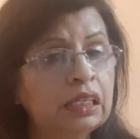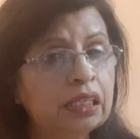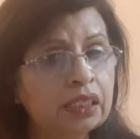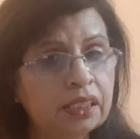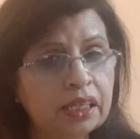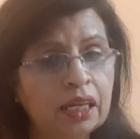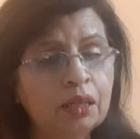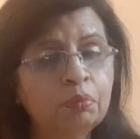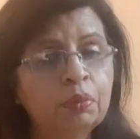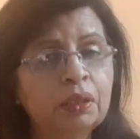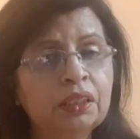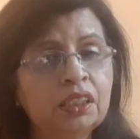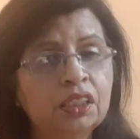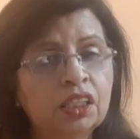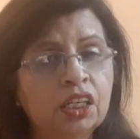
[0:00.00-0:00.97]
Zen
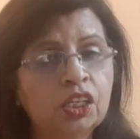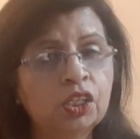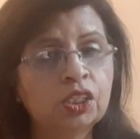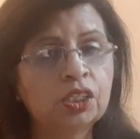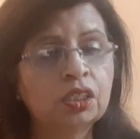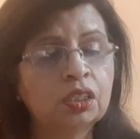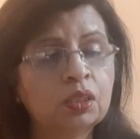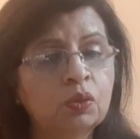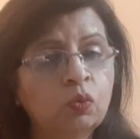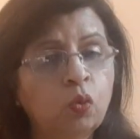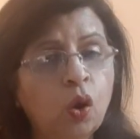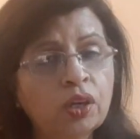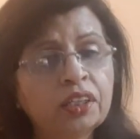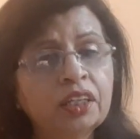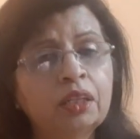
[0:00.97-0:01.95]
meditation,
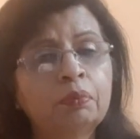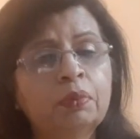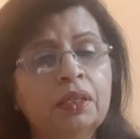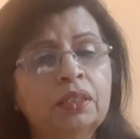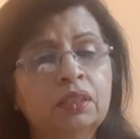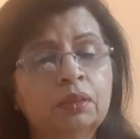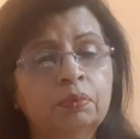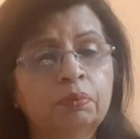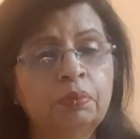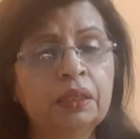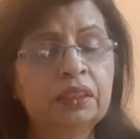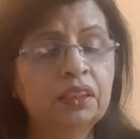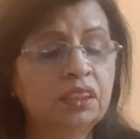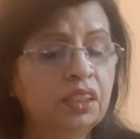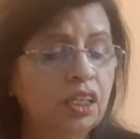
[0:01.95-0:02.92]
walking
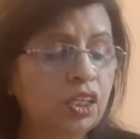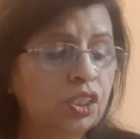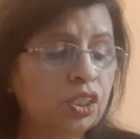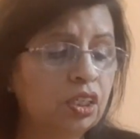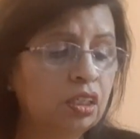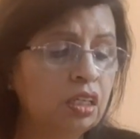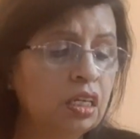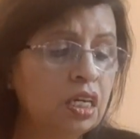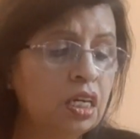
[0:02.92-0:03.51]
meditation,